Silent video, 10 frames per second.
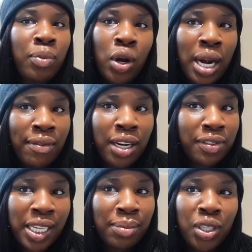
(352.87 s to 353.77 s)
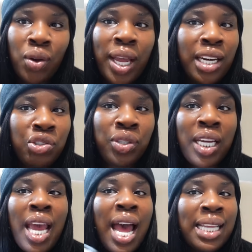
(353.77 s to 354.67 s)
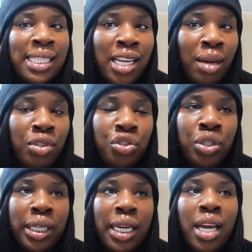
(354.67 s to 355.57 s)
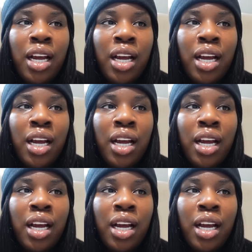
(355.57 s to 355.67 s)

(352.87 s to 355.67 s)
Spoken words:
I'm not going to have enough time to go get the tree and set up the tree.